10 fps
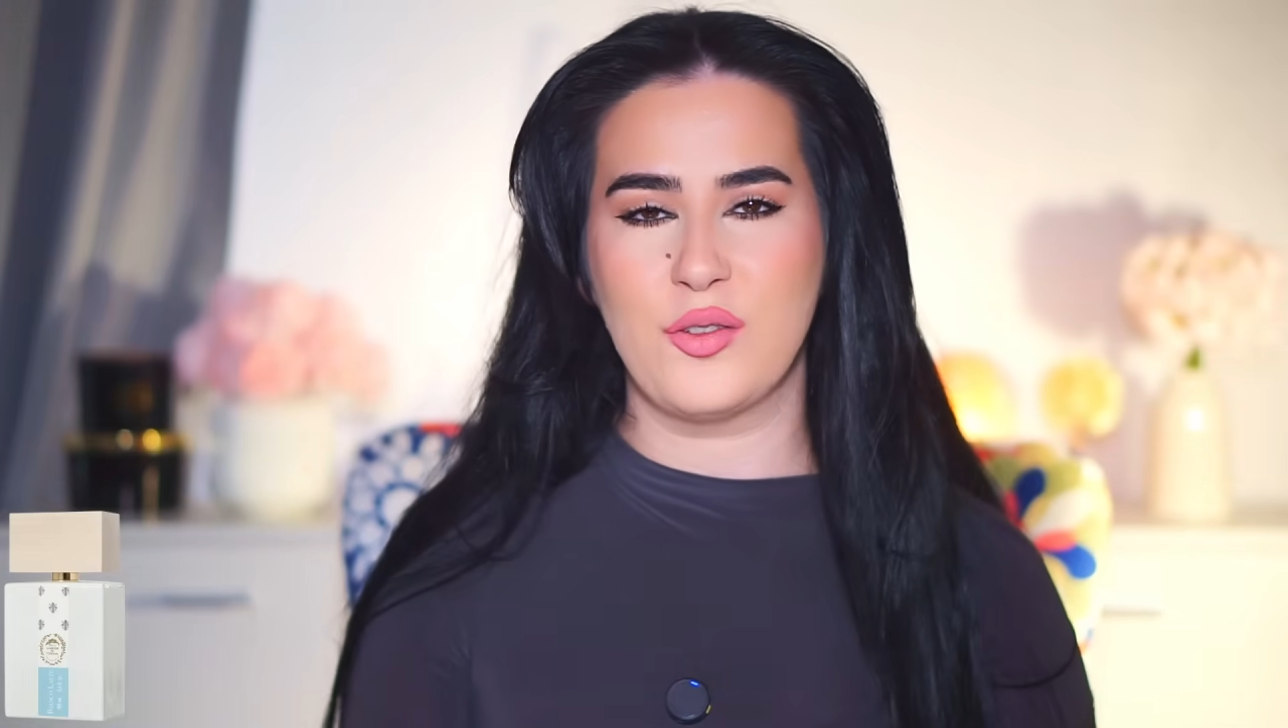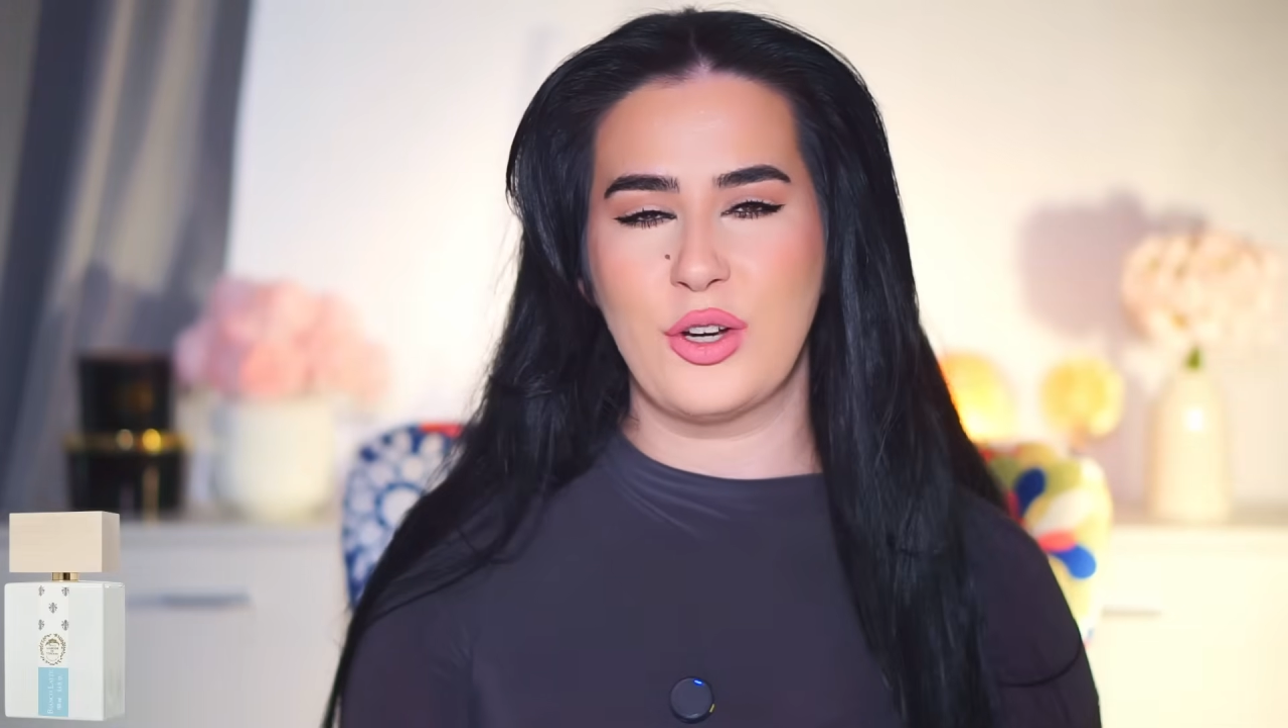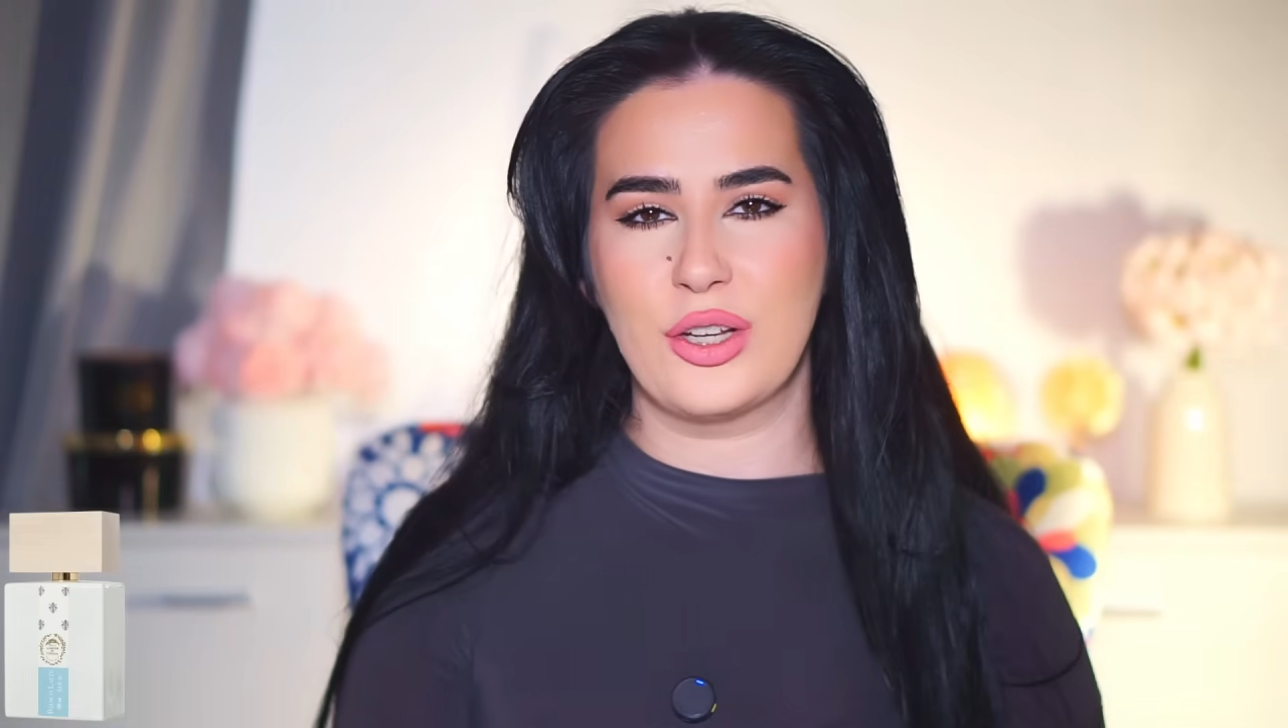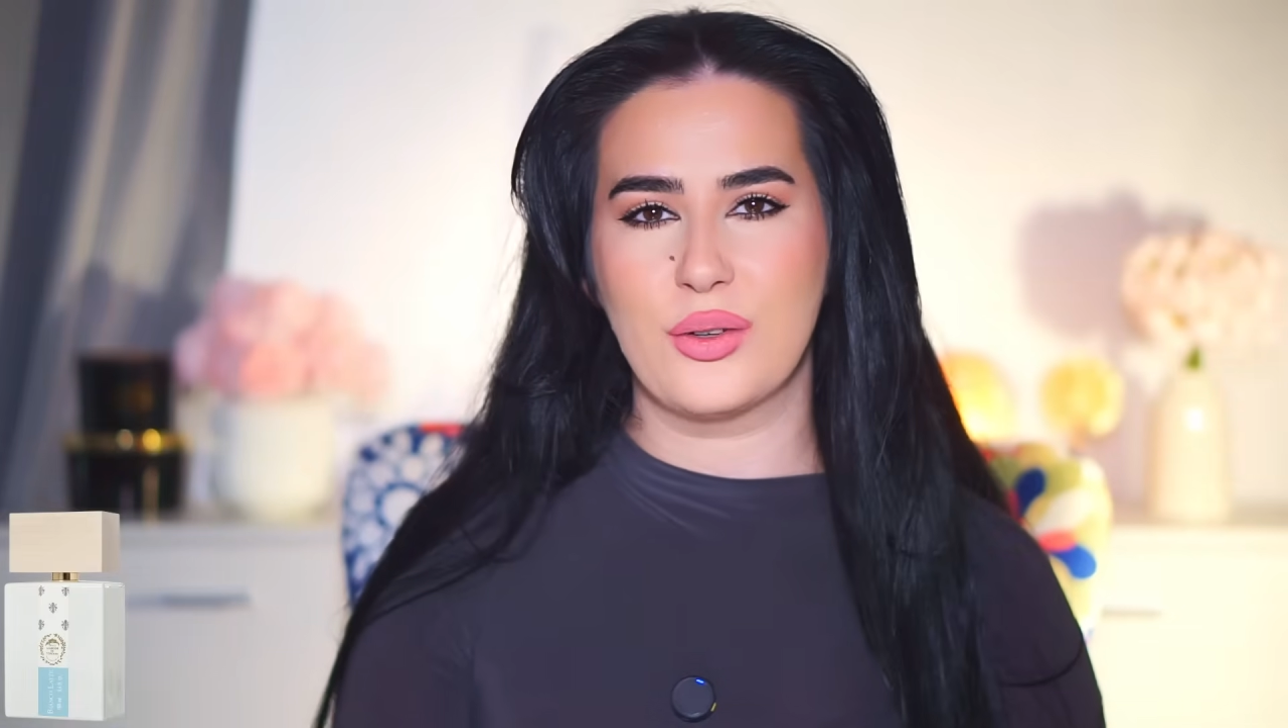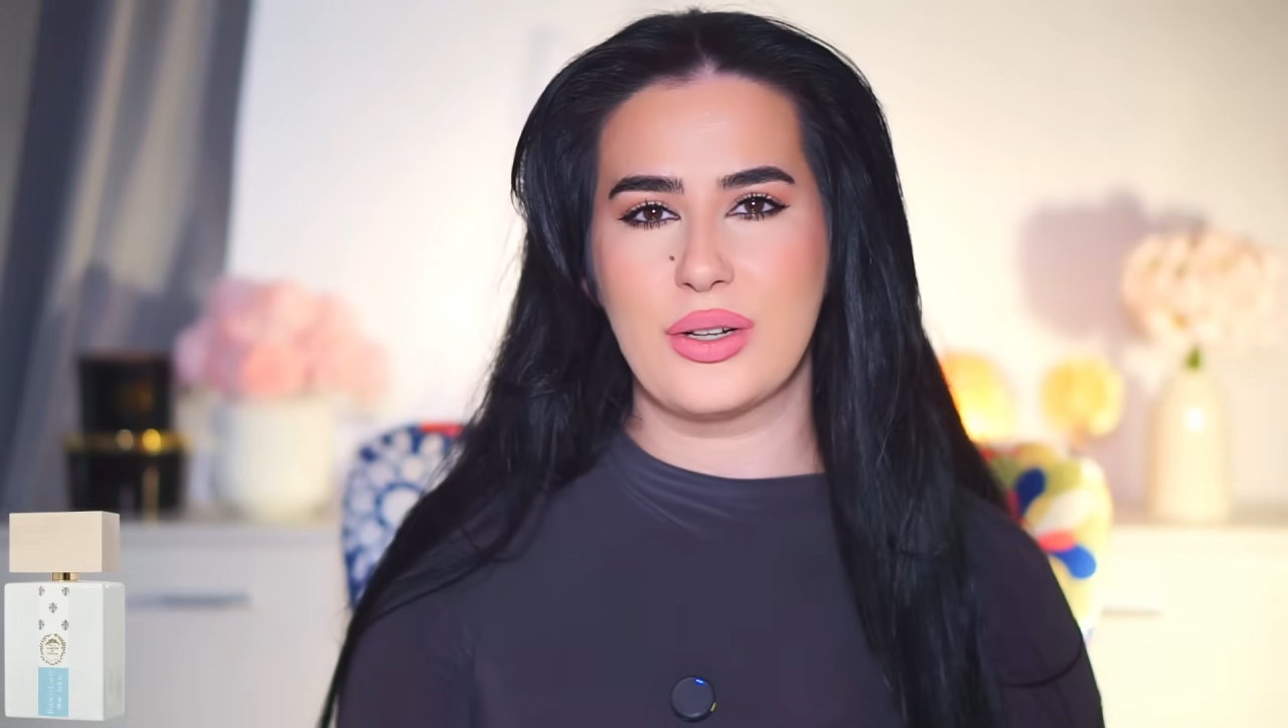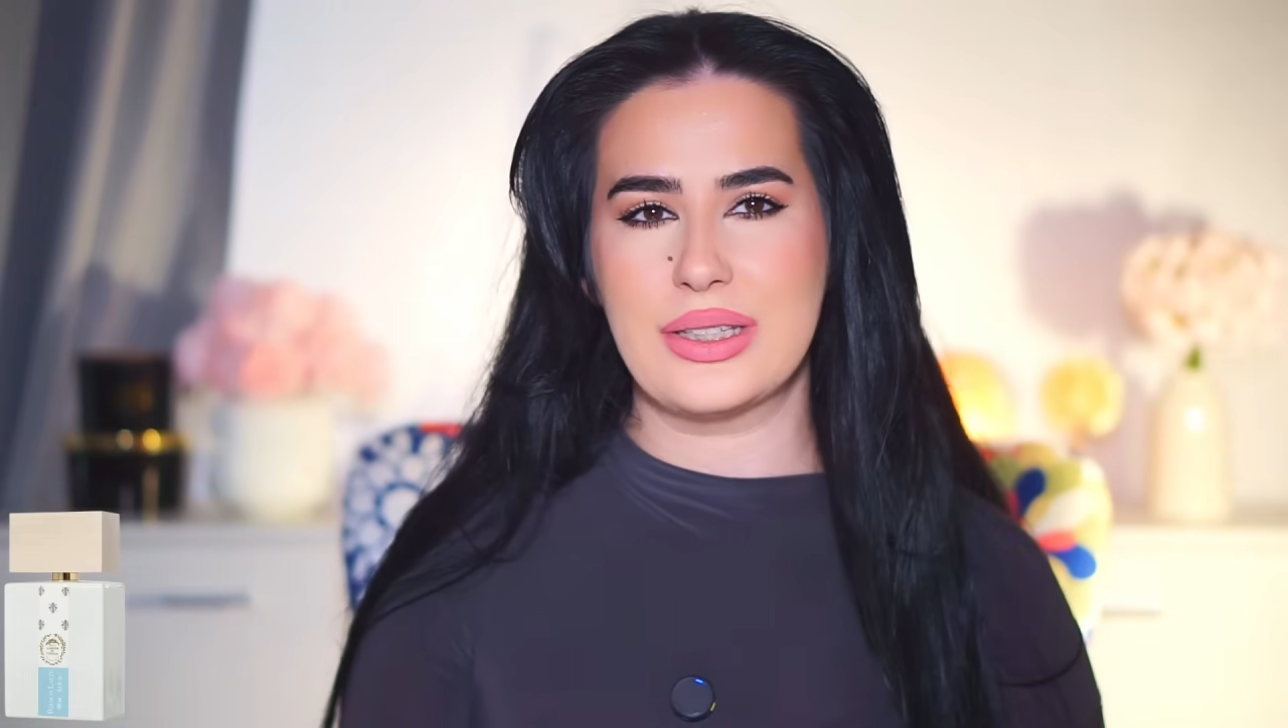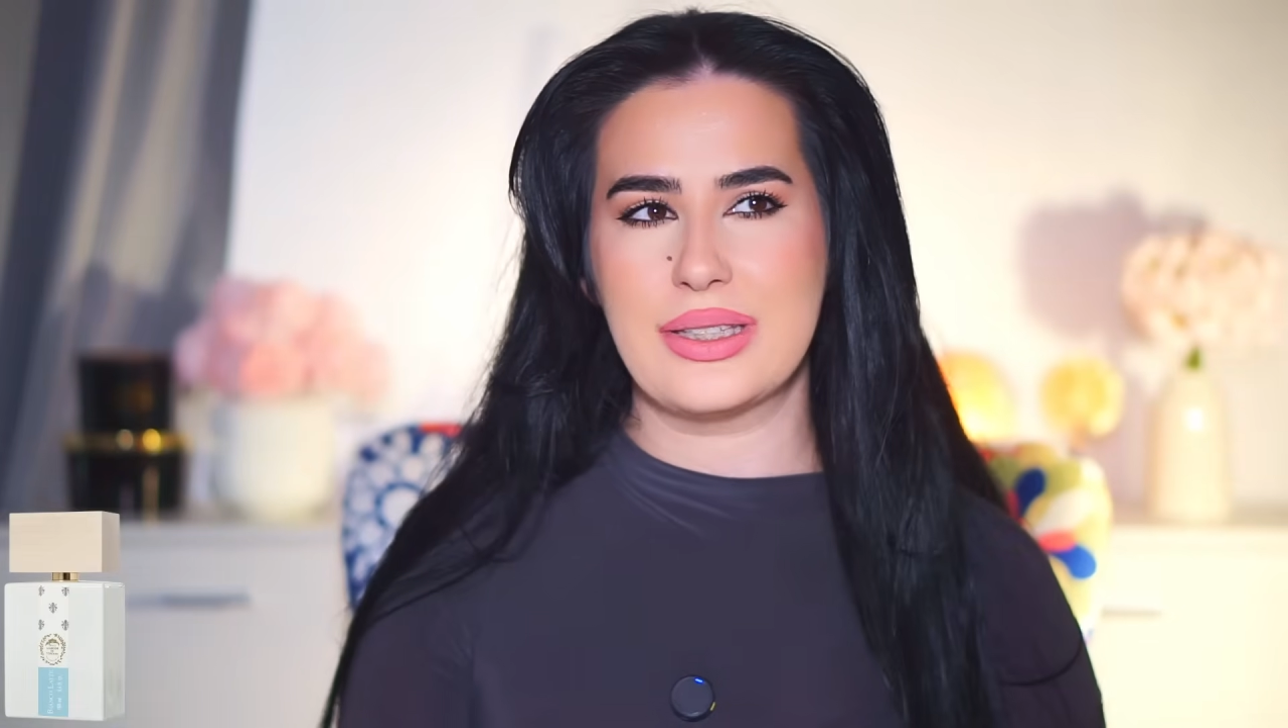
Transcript: of fragrance